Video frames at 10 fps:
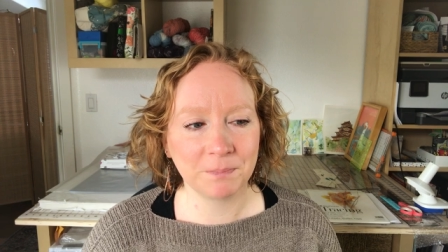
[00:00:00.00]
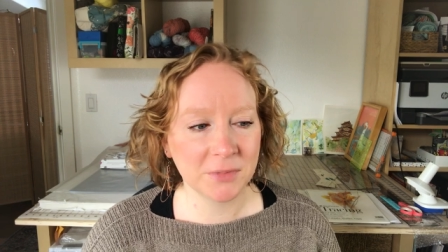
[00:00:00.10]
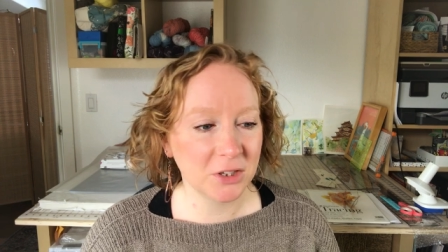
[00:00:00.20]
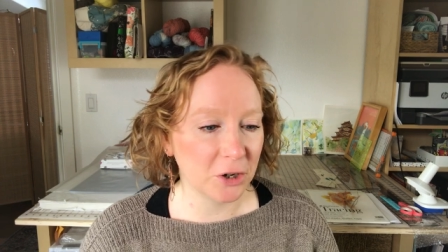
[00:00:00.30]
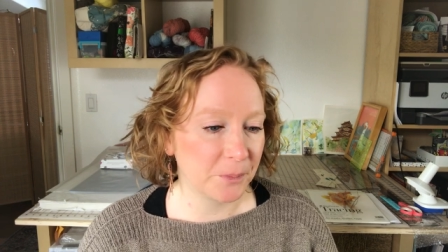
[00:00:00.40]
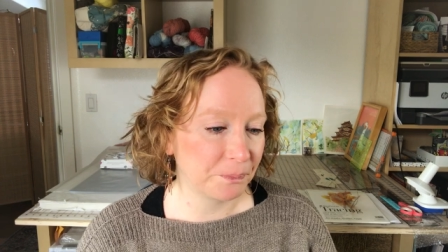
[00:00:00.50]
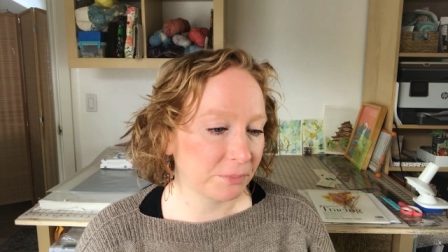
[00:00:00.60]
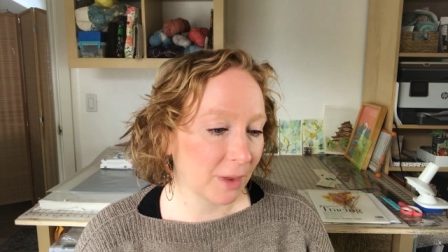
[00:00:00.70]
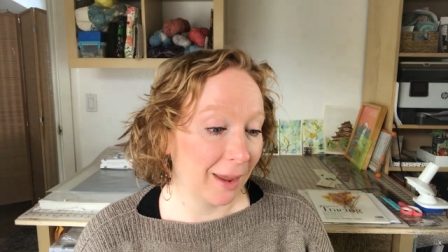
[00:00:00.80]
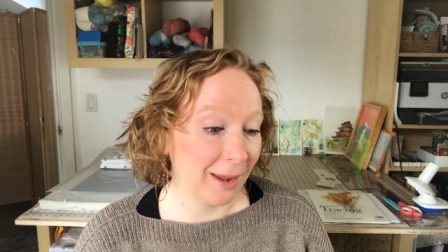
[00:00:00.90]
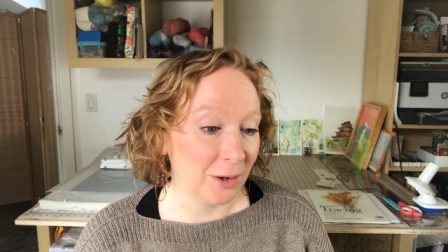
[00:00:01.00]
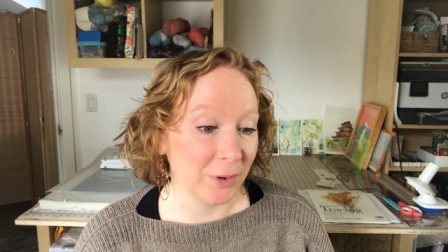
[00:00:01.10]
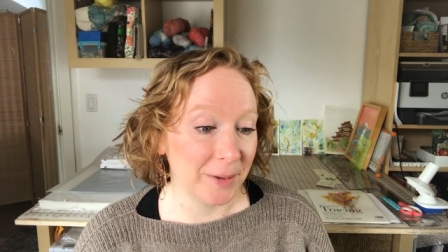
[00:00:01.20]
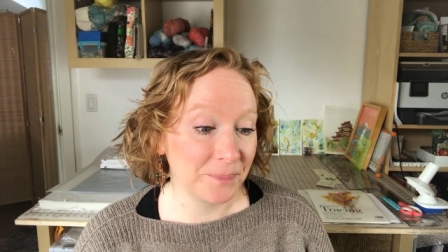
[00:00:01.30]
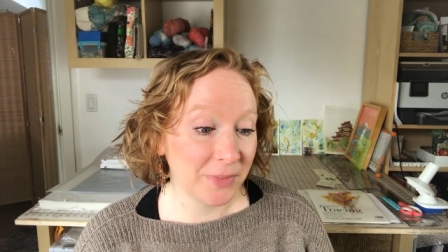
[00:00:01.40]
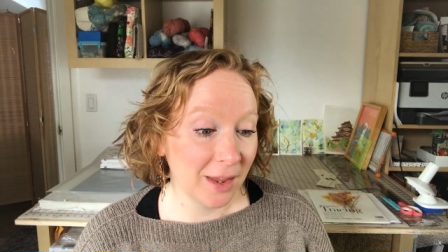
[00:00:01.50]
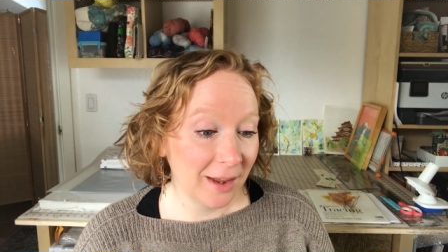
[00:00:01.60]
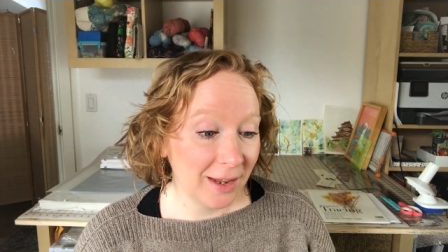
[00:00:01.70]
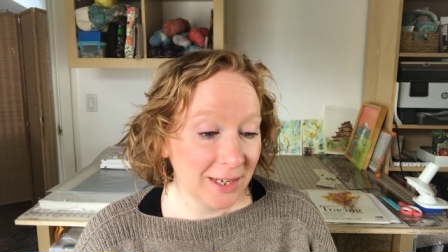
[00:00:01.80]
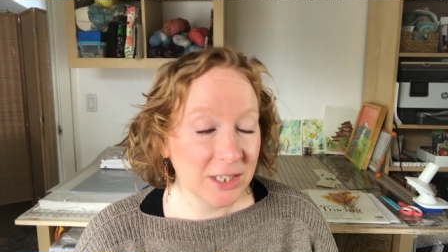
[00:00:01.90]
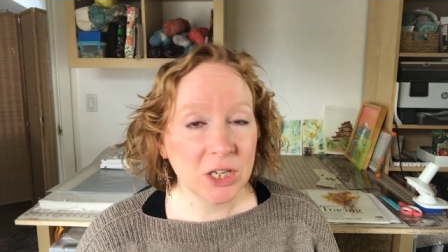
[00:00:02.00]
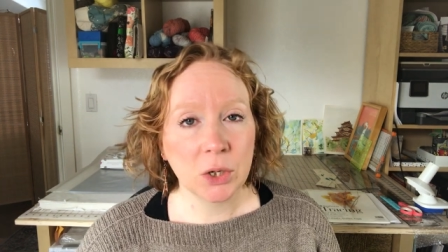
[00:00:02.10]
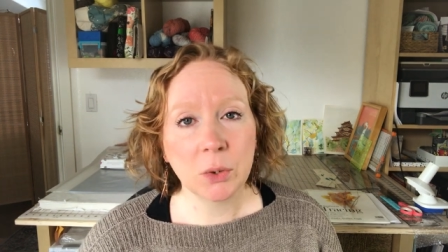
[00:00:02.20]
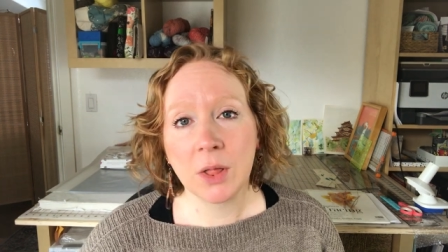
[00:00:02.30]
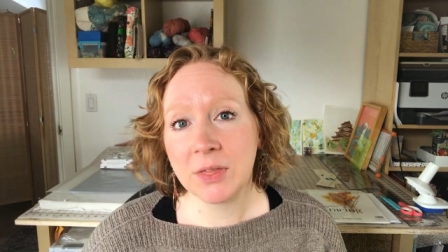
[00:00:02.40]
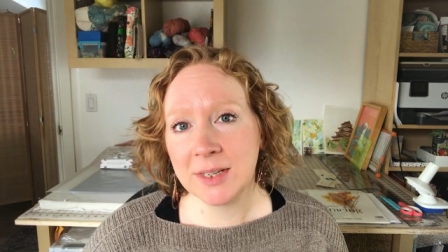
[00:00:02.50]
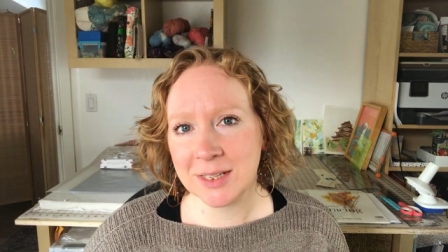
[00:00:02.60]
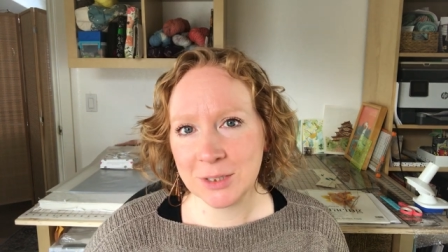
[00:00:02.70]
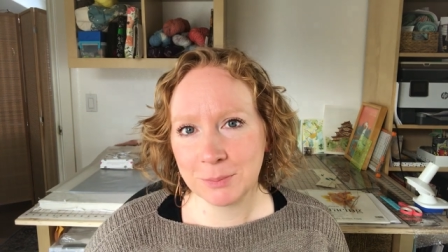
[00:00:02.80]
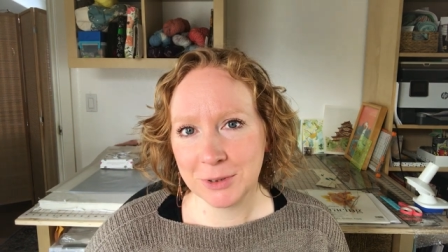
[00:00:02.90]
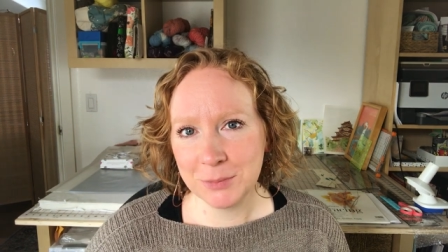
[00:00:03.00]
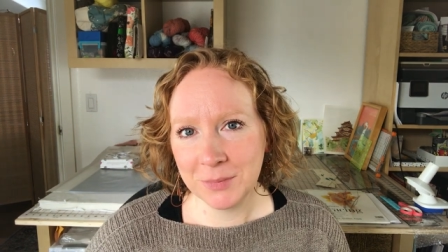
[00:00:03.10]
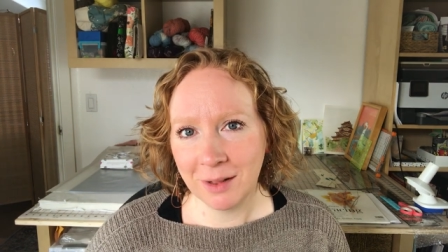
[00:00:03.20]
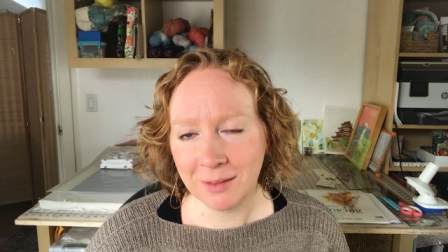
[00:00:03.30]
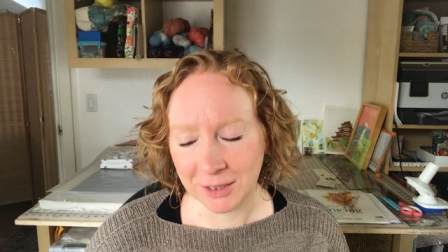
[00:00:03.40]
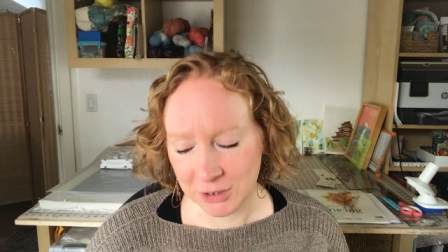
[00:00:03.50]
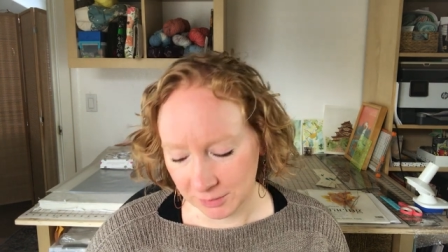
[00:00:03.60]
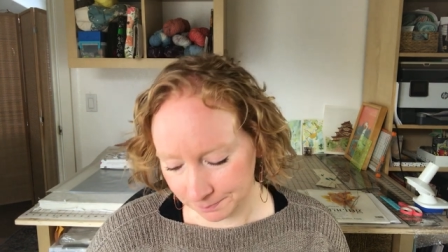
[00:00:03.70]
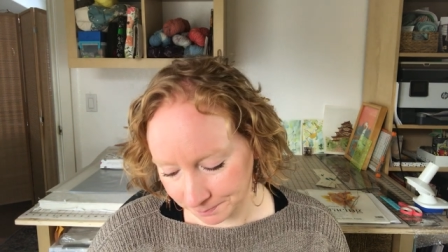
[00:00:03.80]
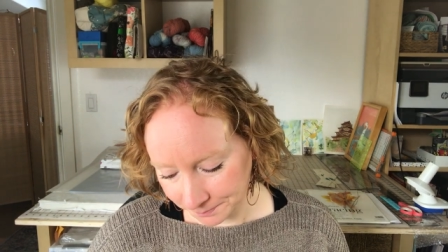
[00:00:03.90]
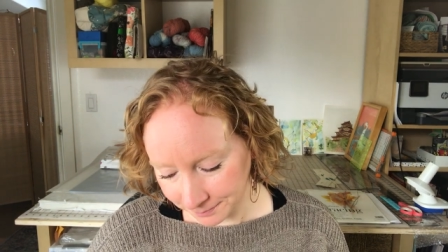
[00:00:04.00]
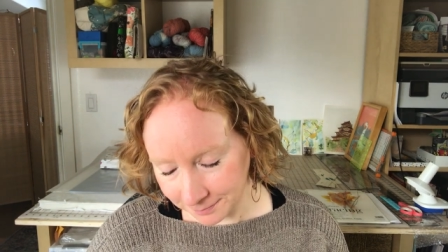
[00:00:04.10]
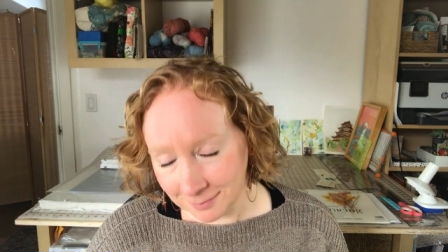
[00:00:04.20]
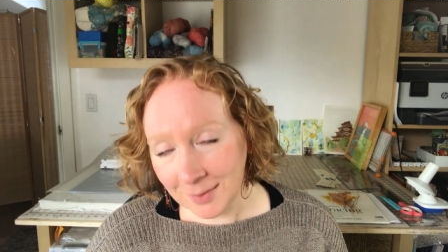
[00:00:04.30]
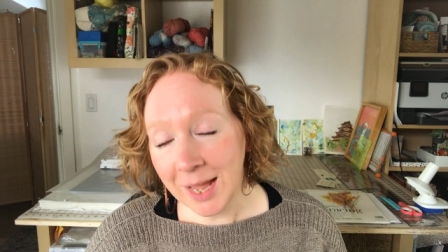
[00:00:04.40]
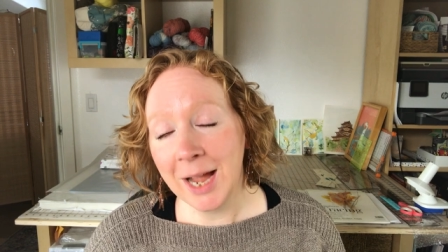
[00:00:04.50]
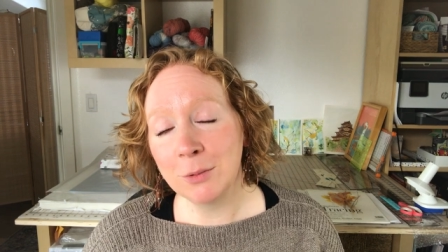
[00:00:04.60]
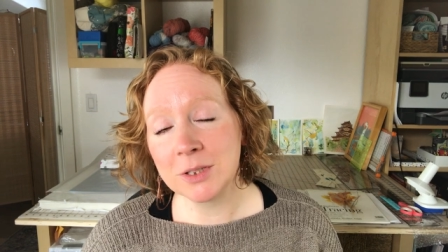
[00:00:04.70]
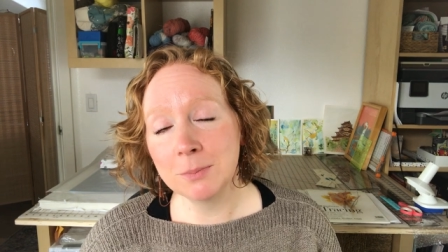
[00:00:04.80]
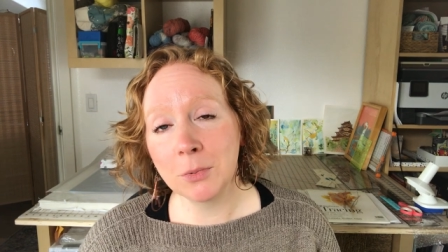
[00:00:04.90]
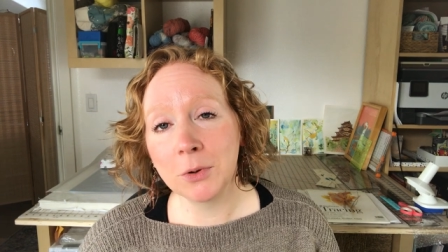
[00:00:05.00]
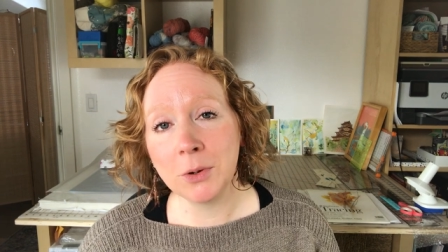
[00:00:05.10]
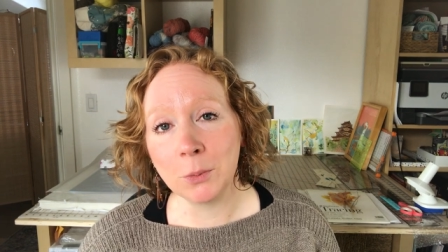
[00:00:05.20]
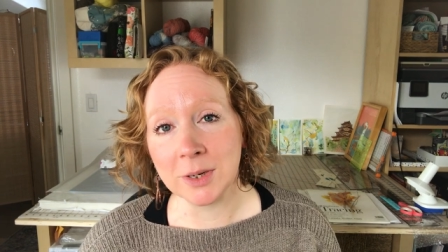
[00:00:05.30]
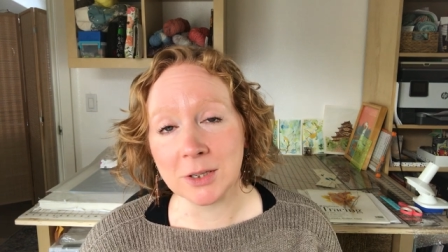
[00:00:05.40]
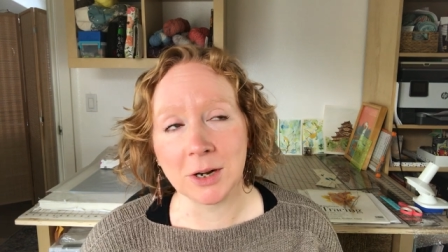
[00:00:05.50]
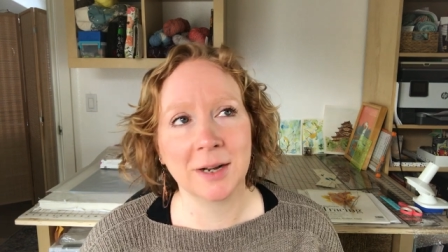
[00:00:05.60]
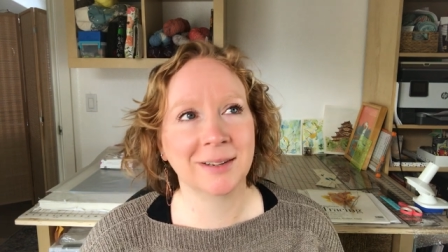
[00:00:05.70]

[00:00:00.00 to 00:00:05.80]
So anyway, so the Desert Bloom Collection. I was mourning winter.